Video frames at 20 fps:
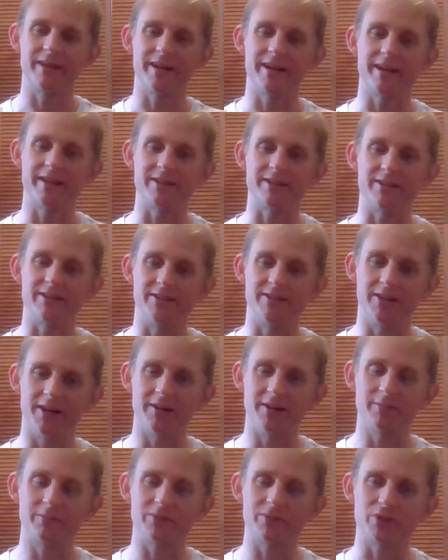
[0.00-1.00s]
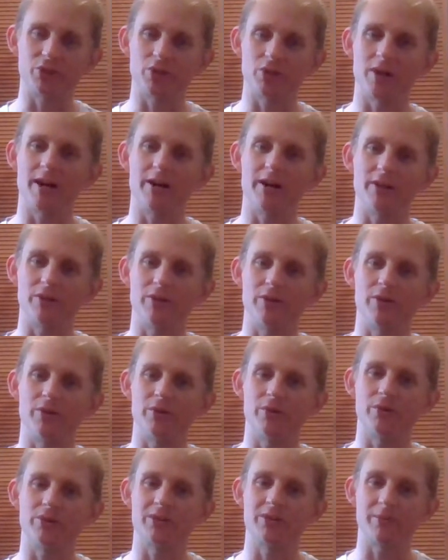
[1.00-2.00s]
it's dumb to try to
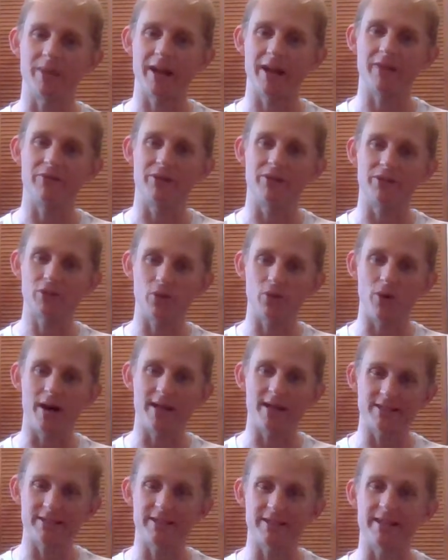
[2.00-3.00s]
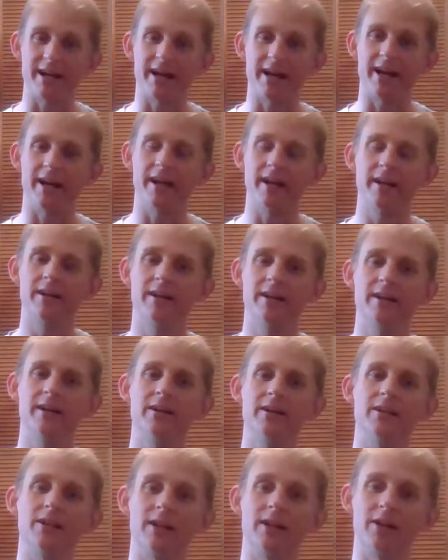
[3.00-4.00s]
do some heavy squats today,
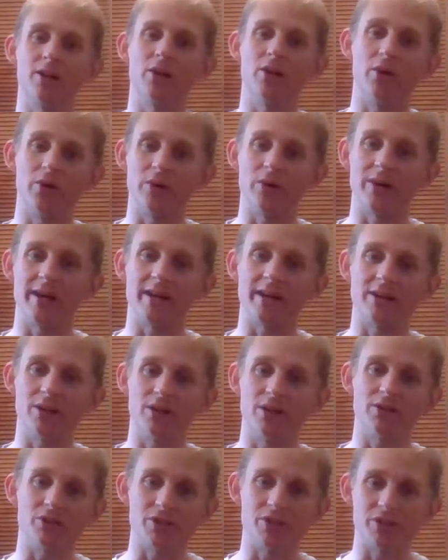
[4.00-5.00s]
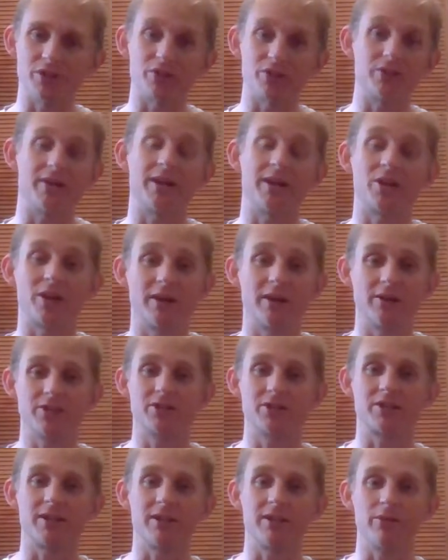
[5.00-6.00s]
let alone any lunges or anything else
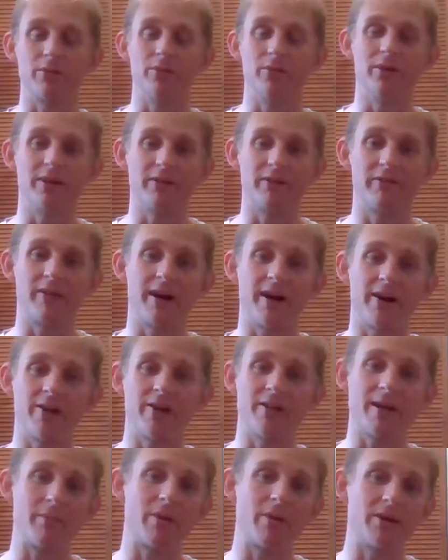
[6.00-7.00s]
that's going to really fire that